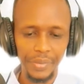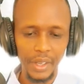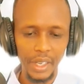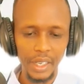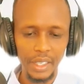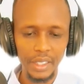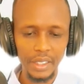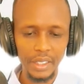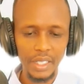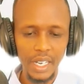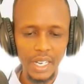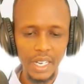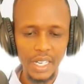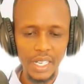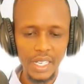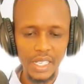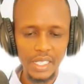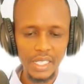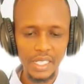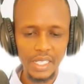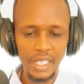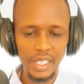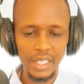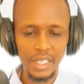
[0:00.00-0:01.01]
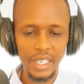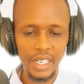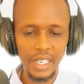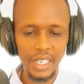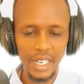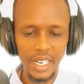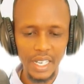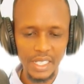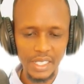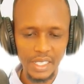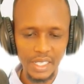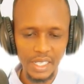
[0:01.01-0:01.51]
It has the
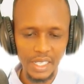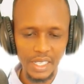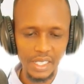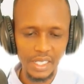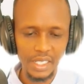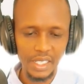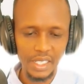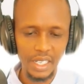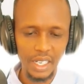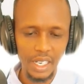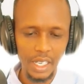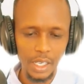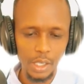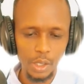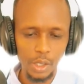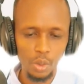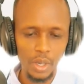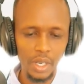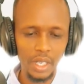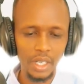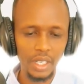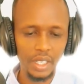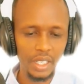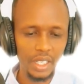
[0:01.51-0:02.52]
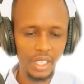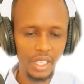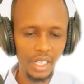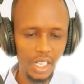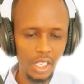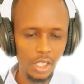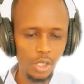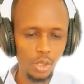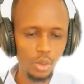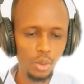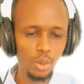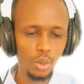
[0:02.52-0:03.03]
classes, class 1,
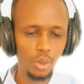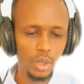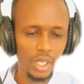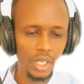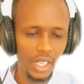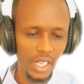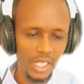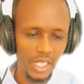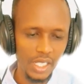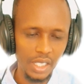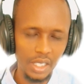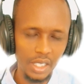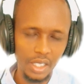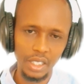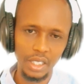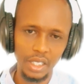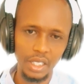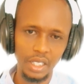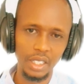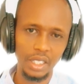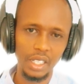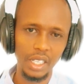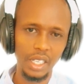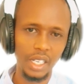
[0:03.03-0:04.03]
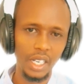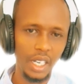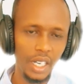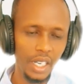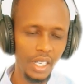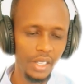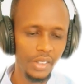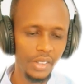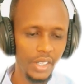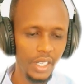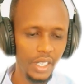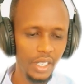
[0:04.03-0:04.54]
class 2, class 3,
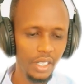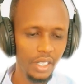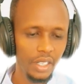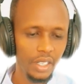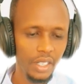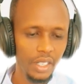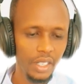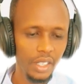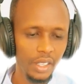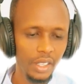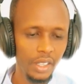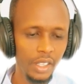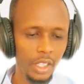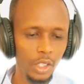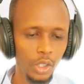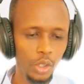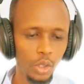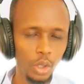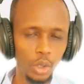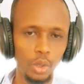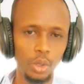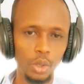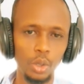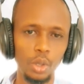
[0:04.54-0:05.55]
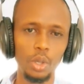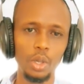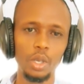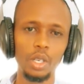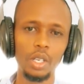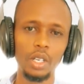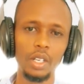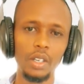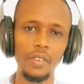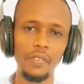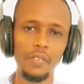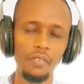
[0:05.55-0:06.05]
and then the total.
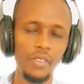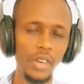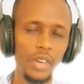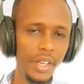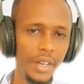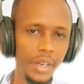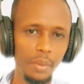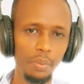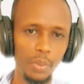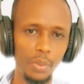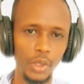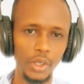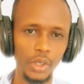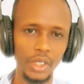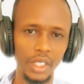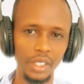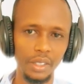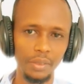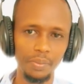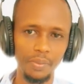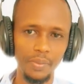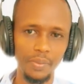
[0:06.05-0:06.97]
Very important.